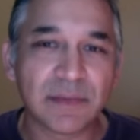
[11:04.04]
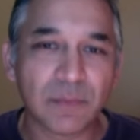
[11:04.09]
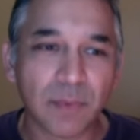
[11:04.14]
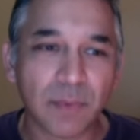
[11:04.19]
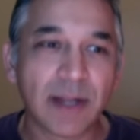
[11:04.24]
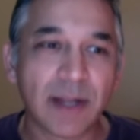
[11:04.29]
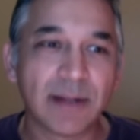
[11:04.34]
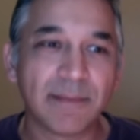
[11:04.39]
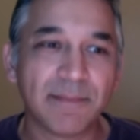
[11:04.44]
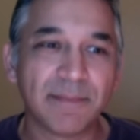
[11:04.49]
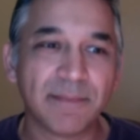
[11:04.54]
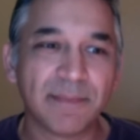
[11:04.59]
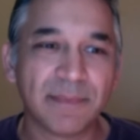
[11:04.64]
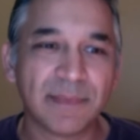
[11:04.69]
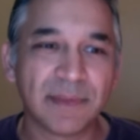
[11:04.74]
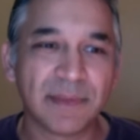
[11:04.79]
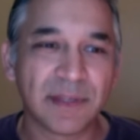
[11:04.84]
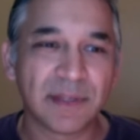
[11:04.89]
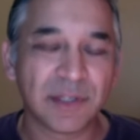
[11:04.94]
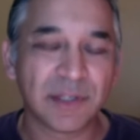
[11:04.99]
Well,
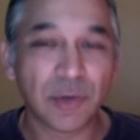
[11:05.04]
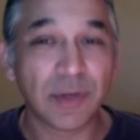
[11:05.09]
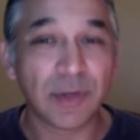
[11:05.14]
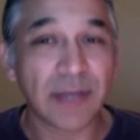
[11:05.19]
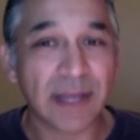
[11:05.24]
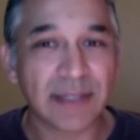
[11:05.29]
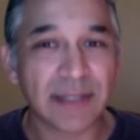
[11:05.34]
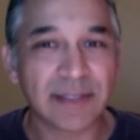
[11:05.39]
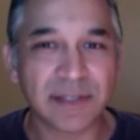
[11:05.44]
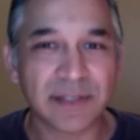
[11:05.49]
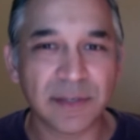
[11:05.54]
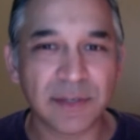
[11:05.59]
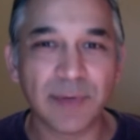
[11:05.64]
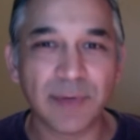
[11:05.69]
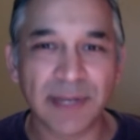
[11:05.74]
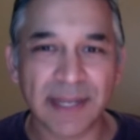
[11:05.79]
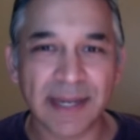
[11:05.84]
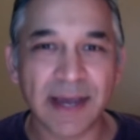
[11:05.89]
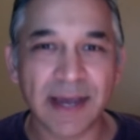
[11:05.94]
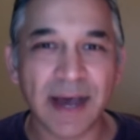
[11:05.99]
the short answer is you
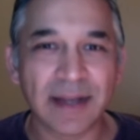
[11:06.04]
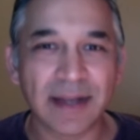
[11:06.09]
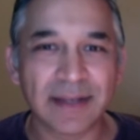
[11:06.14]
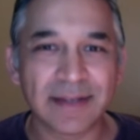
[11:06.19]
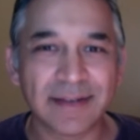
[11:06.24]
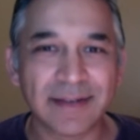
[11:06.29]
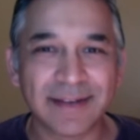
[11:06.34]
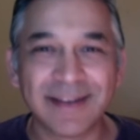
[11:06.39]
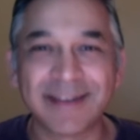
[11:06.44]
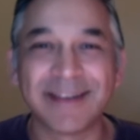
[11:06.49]
really can't.